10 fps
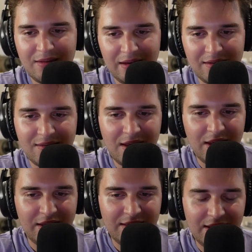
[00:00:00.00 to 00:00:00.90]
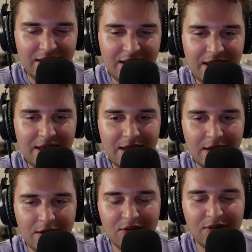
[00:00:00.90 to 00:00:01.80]
Sing Sing and Dee
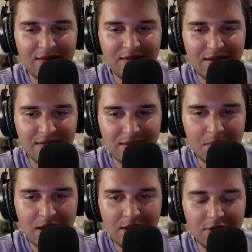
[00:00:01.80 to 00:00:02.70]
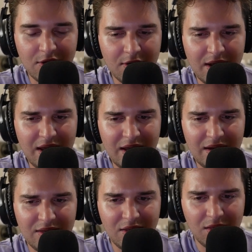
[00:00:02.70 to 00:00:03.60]
Dee. Sing Sing's limited
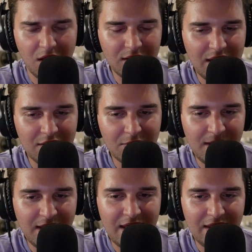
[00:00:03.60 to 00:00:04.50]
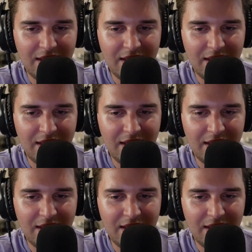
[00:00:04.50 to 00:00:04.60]
during the Longlegs weekend,